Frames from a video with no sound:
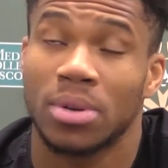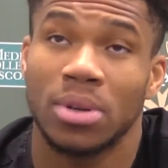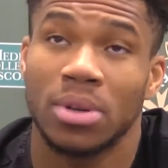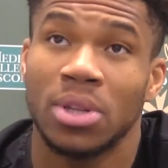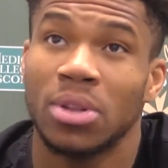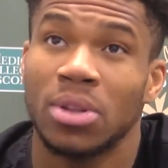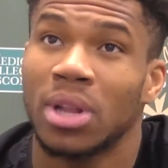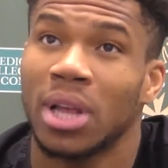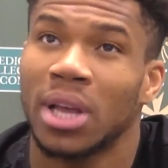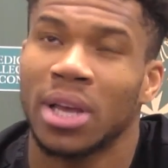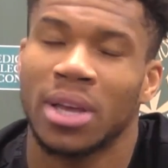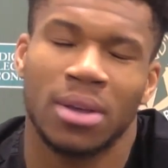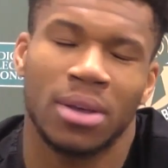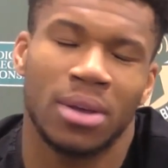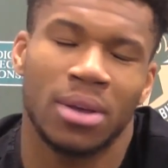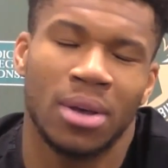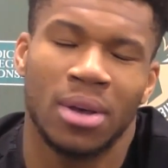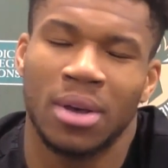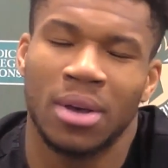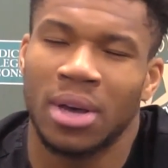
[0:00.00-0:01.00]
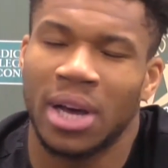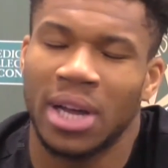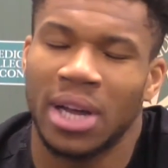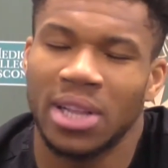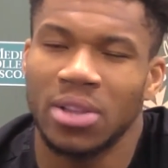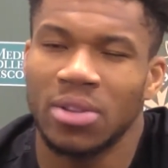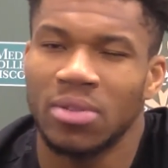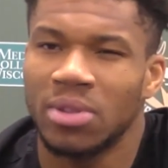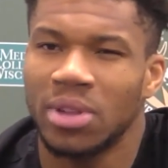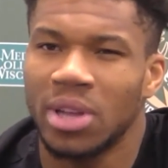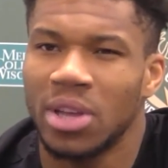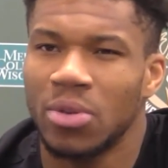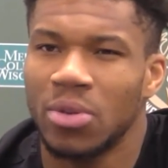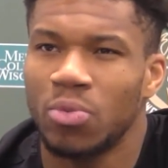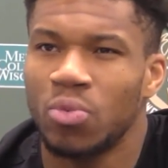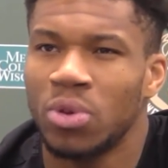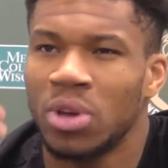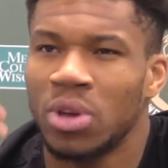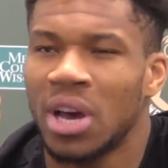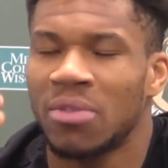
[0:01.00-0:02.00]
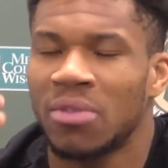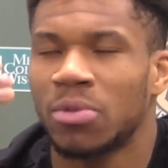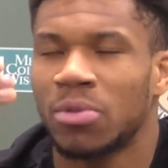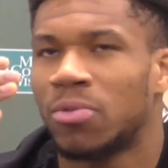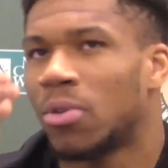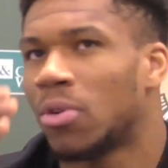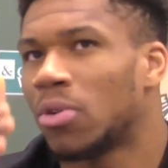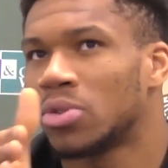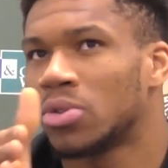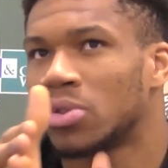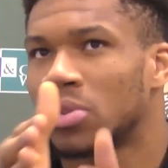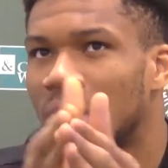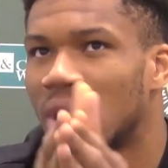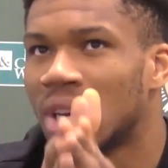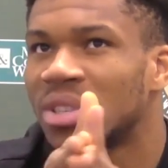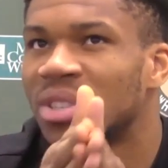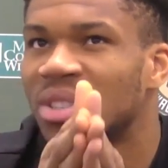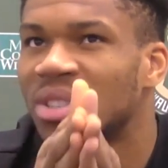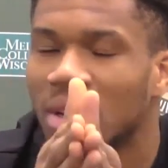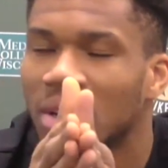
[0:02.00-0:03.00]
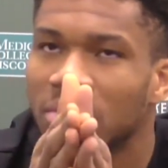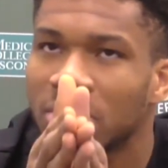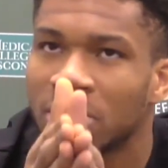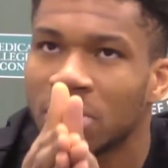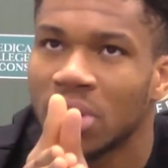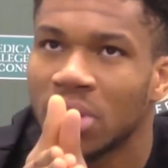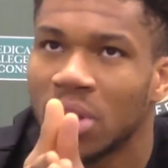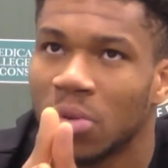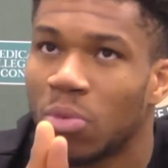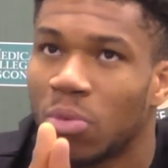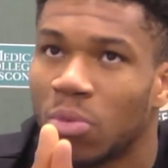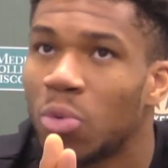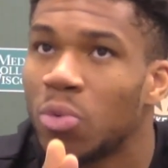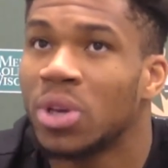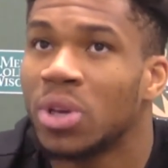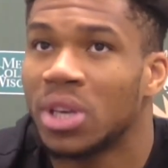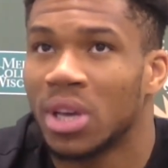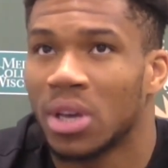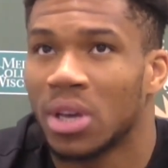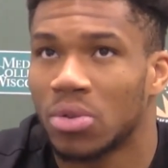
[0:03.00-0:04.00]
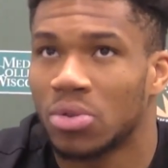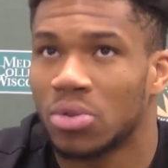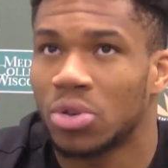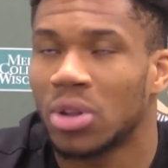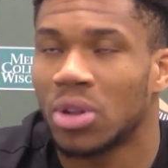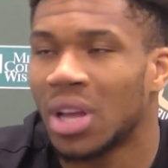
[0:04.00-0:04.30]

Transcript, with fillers: You know, like at the end of the day, we have to focus on ourselves and what we can control.